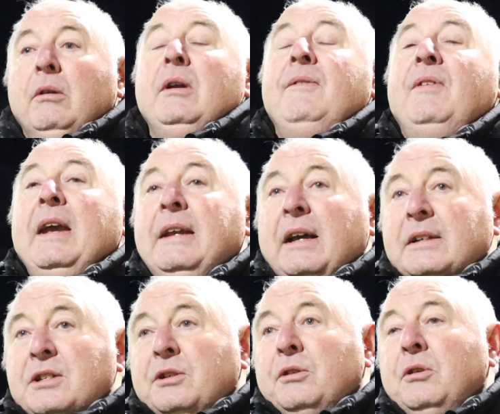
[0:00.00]
You need
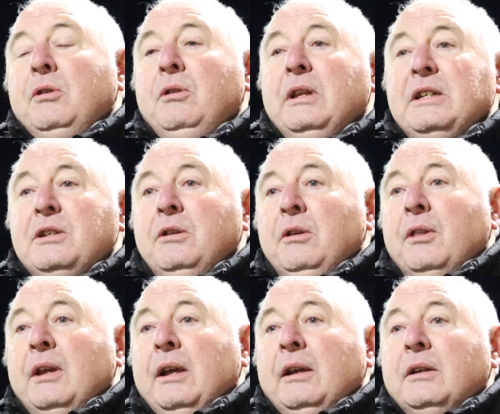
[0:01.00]
finance to do these new
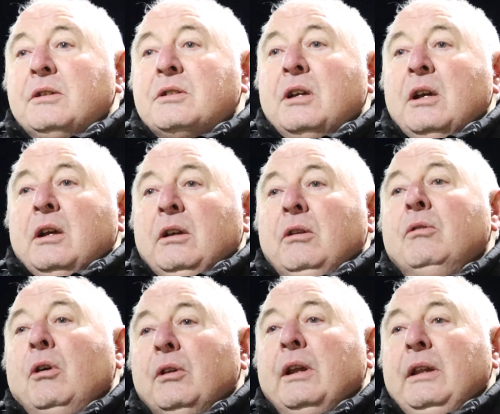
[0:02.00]
things,
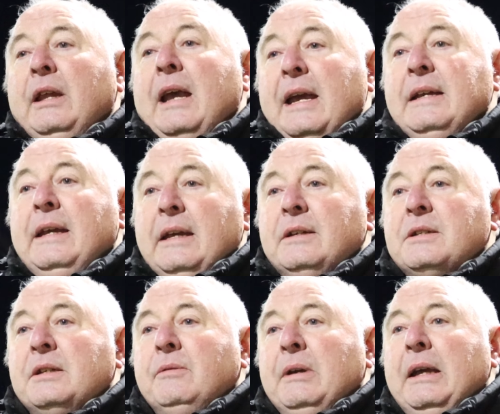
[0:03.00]
all the
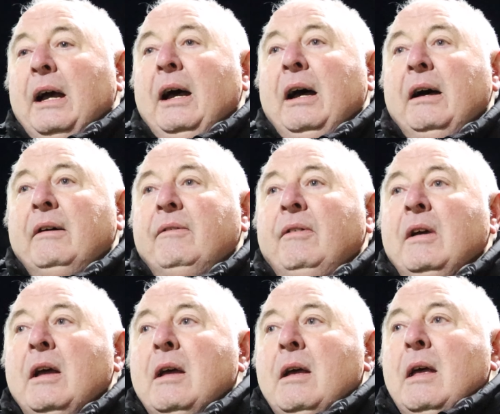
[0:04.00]
ideas that we have.
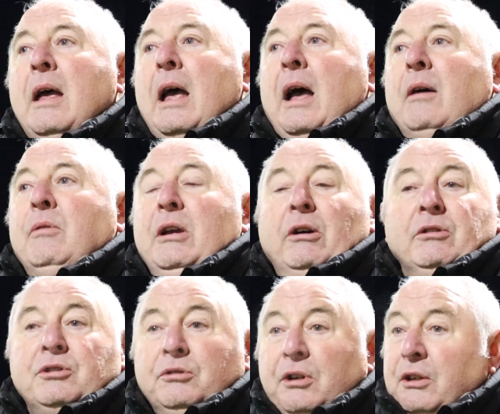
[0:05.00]
We
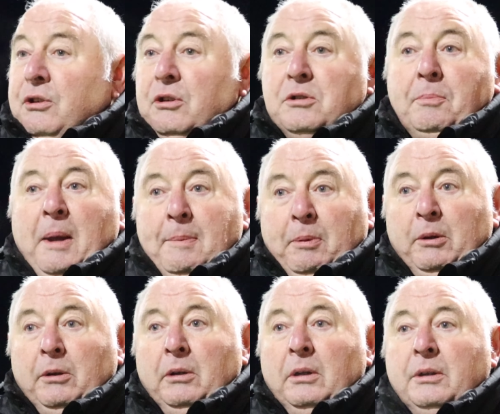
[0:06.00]
also can use people
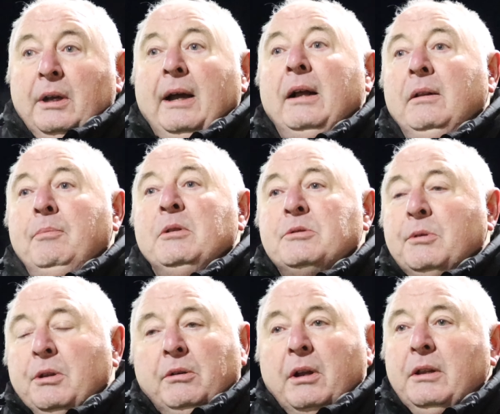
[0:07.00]
to help us
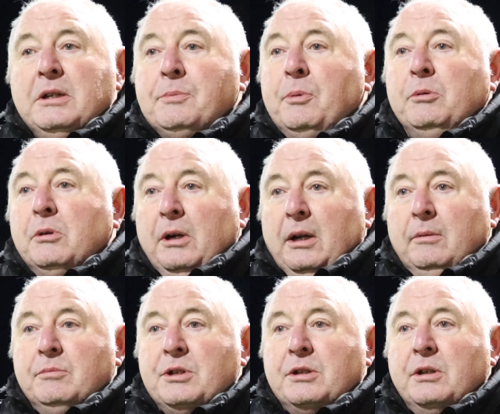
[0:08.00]
with all of these
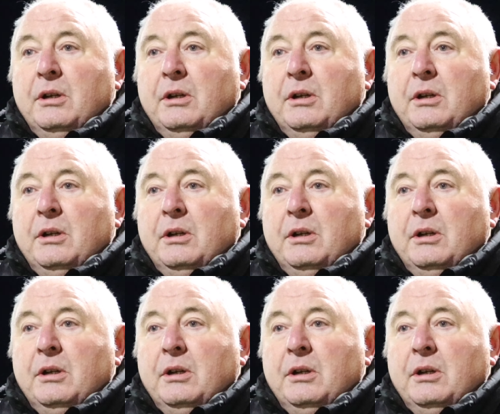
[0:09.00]
programs.